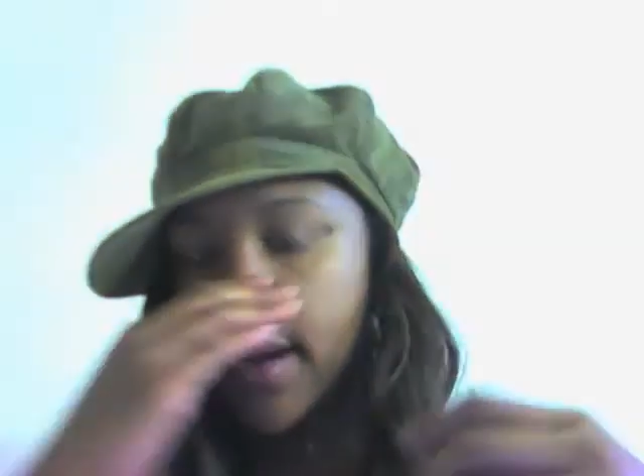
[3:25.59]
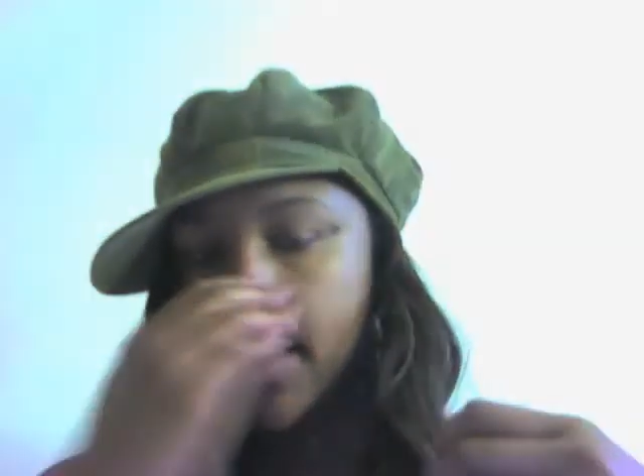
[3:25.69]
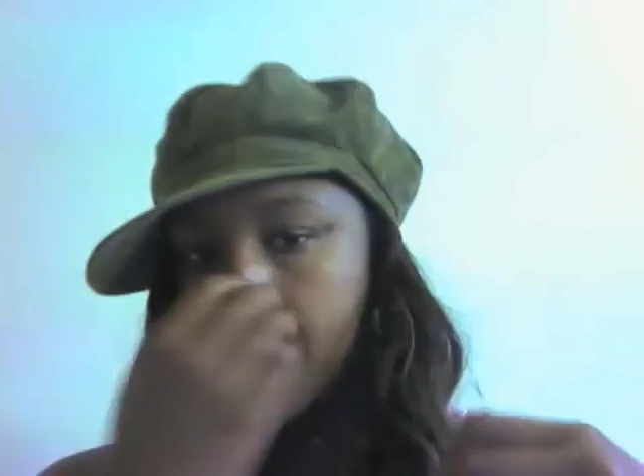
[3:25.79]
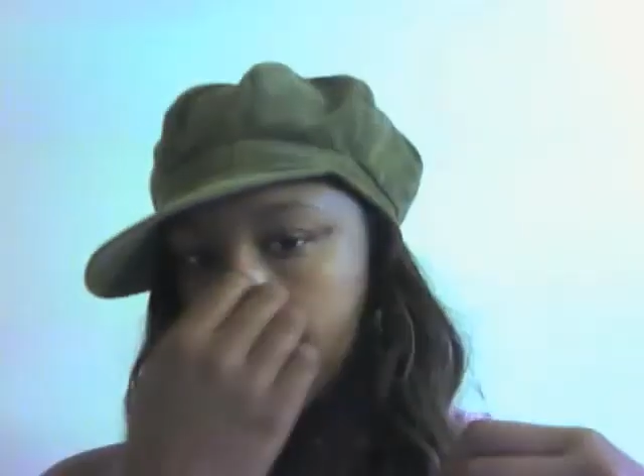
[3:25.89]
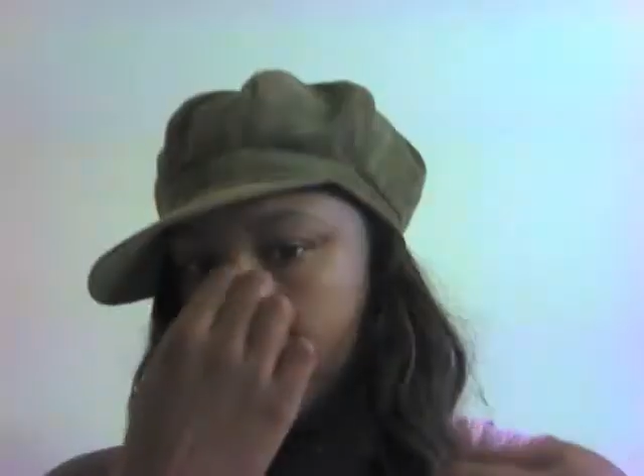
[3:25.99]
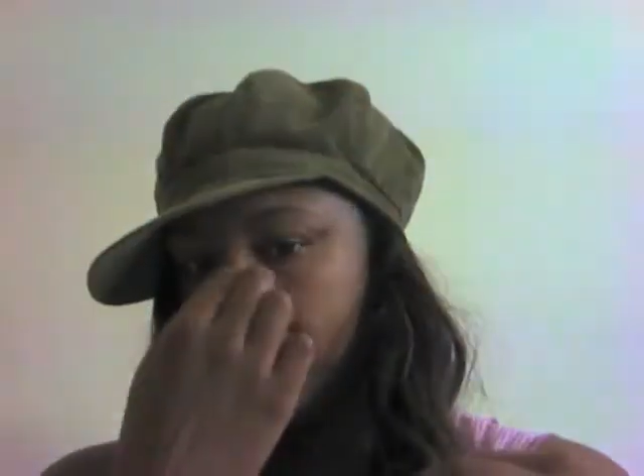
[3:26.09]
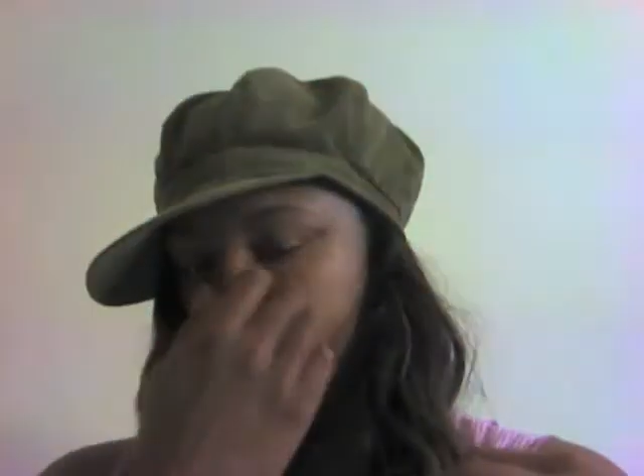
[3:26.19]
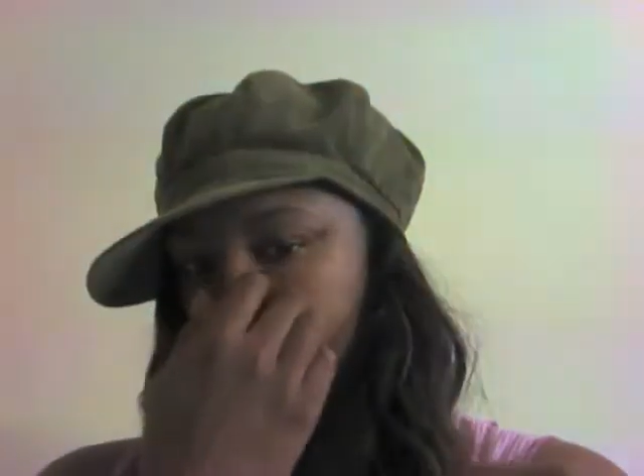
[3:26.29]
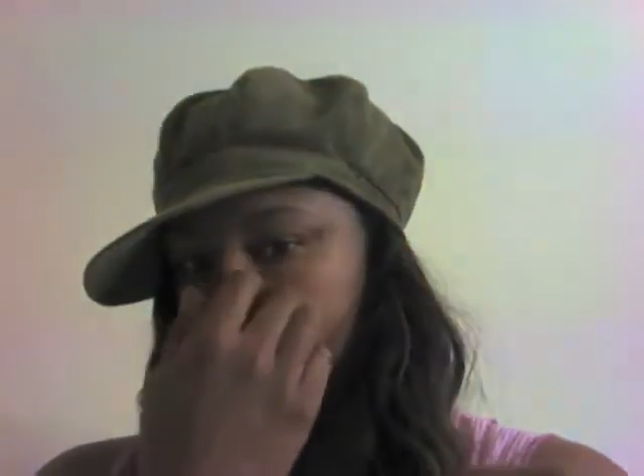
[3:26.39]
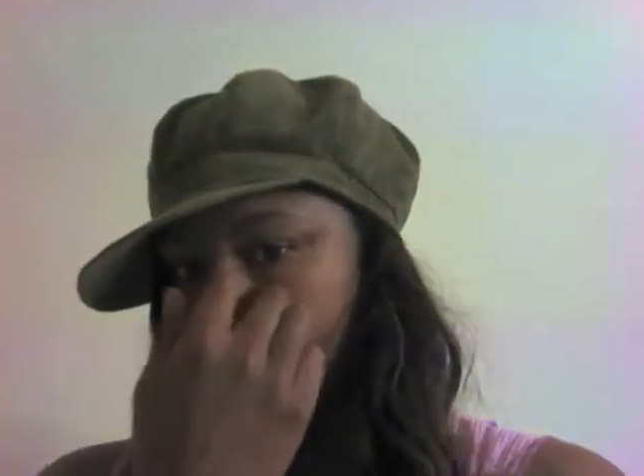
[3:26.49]
um,
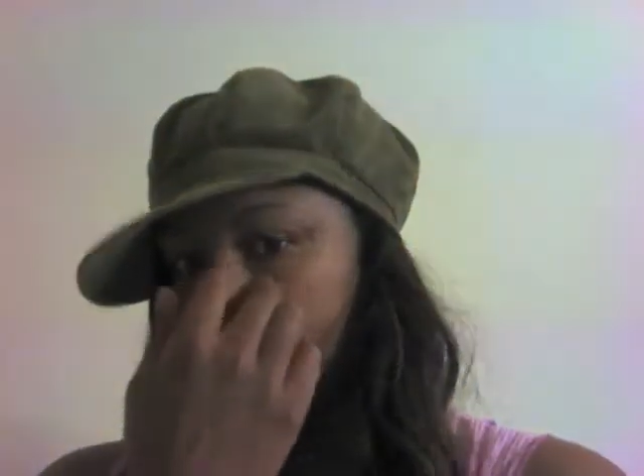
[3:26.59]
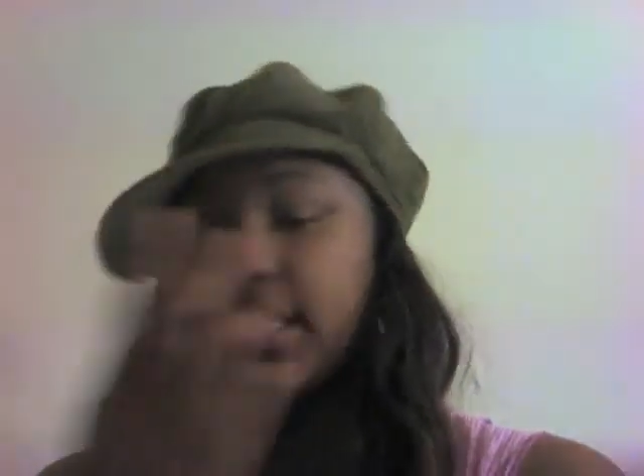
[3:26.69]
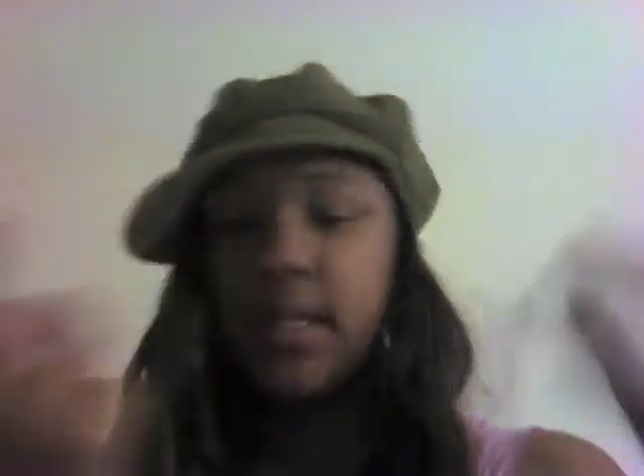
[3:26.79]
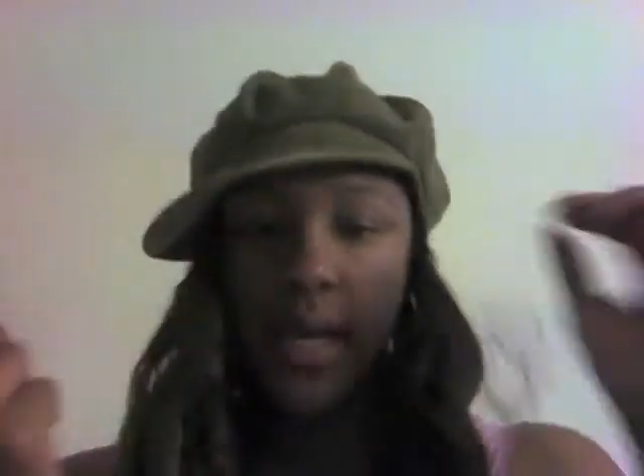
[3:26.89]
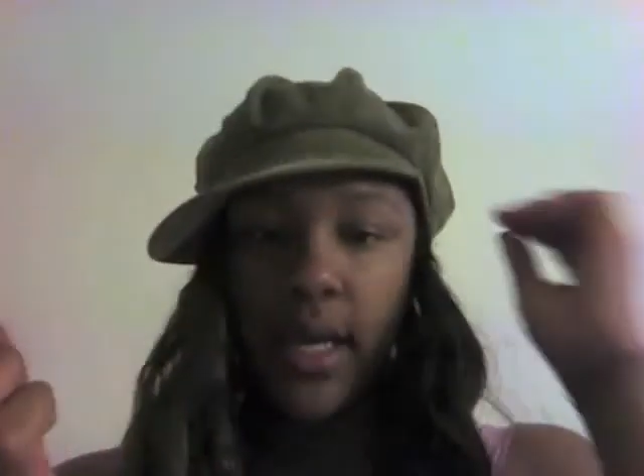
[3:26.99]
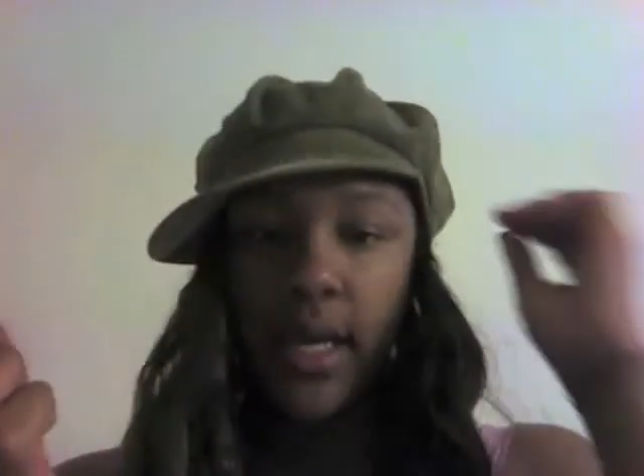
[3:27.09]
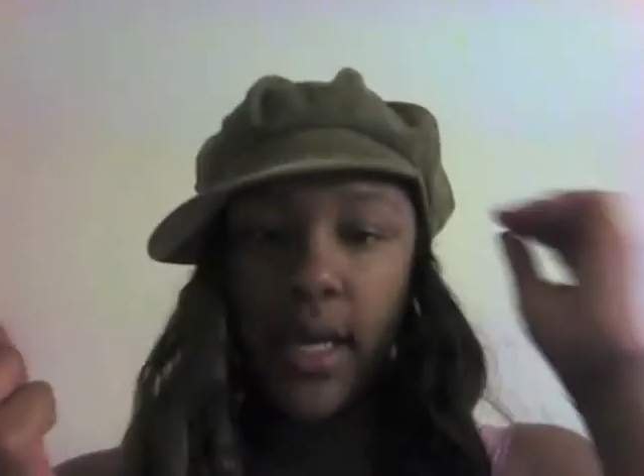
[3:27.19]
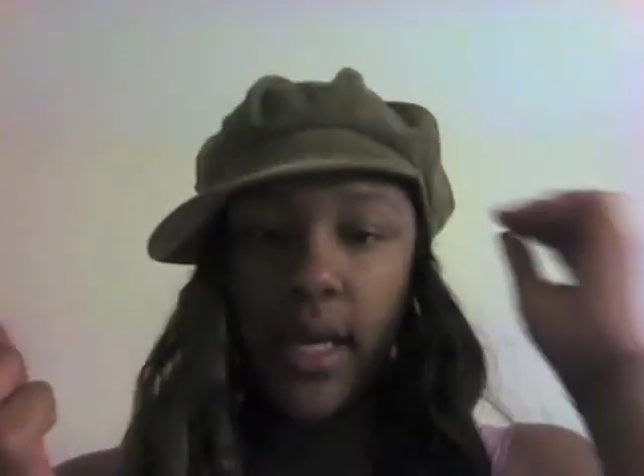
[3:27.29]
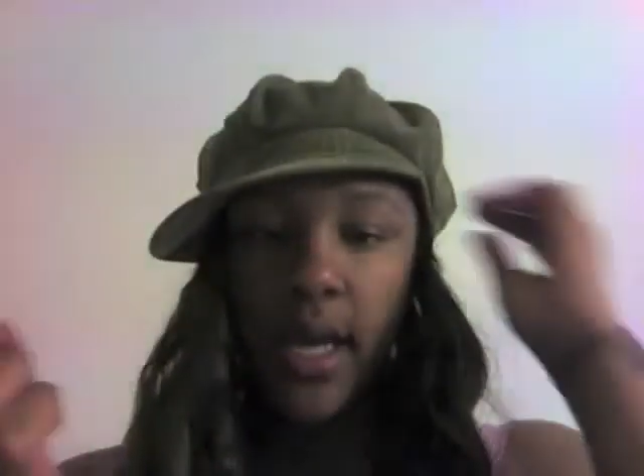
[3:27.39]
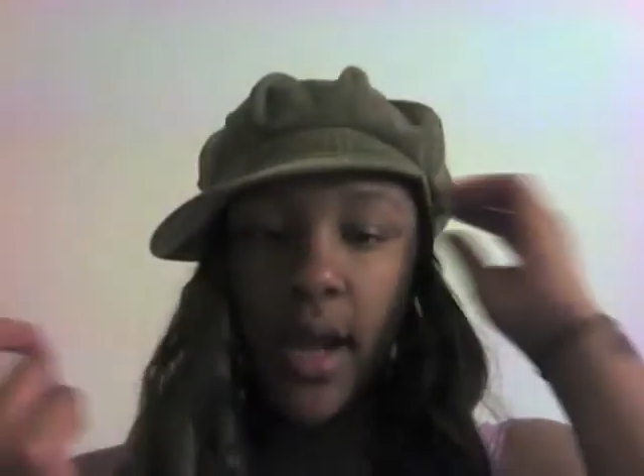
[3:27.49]
like
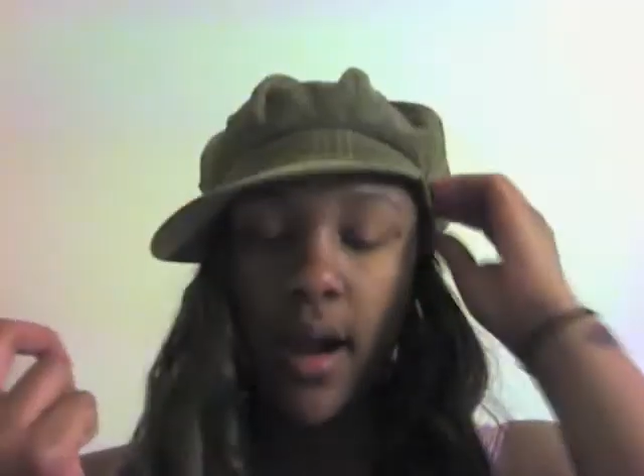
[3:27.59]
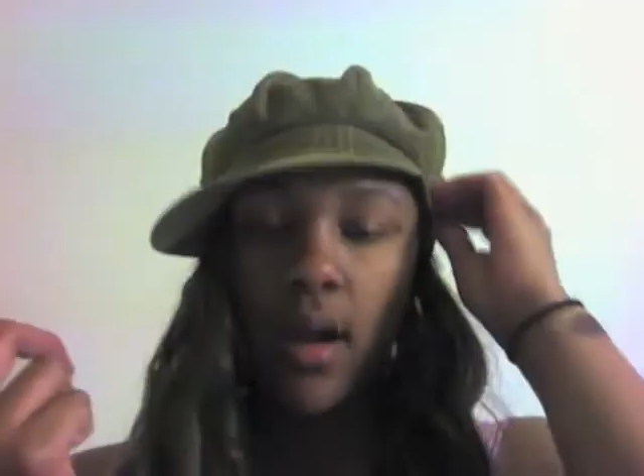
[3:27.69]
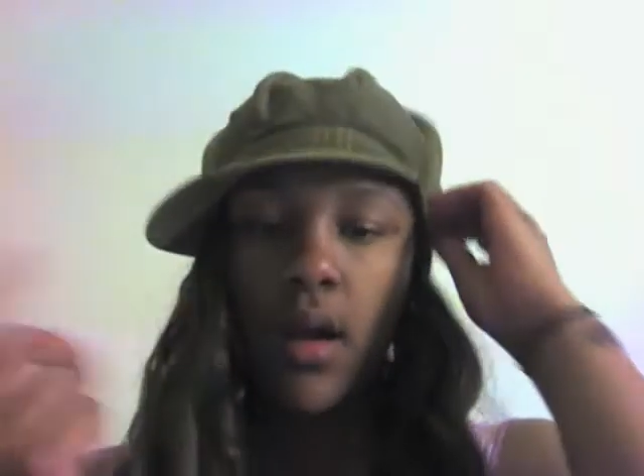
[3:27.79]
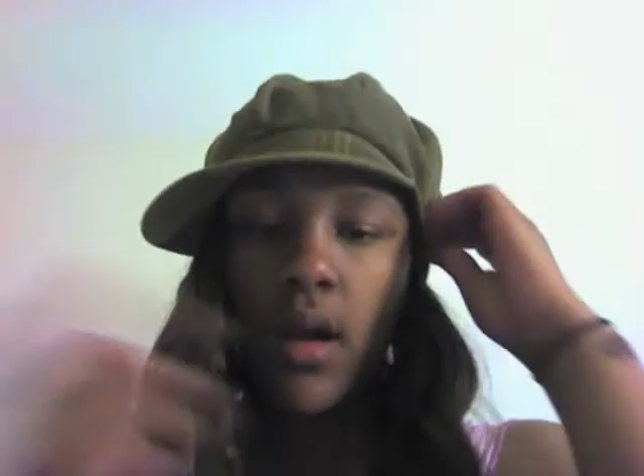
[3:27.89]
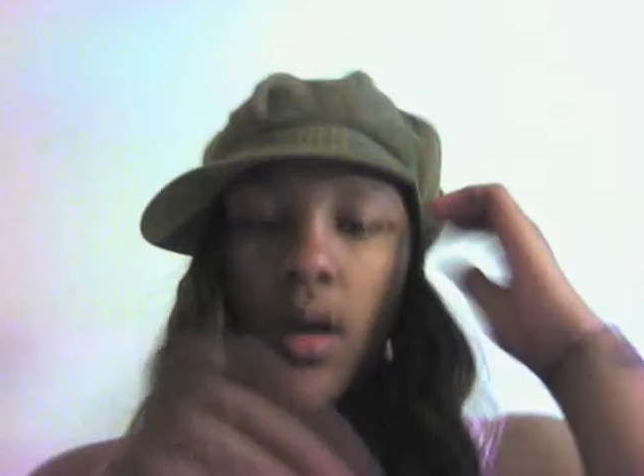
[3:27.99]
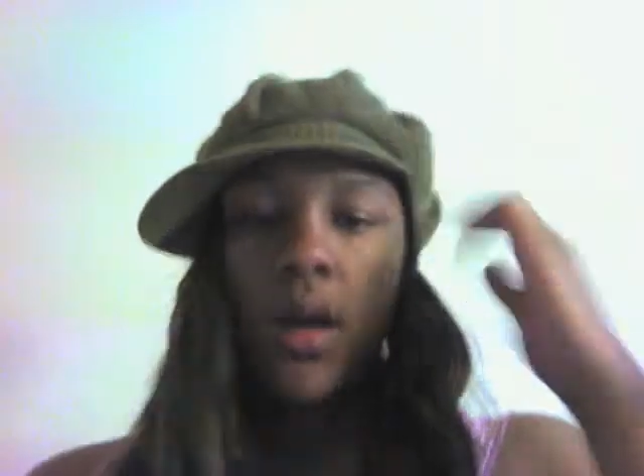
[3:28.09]
synthetic hair.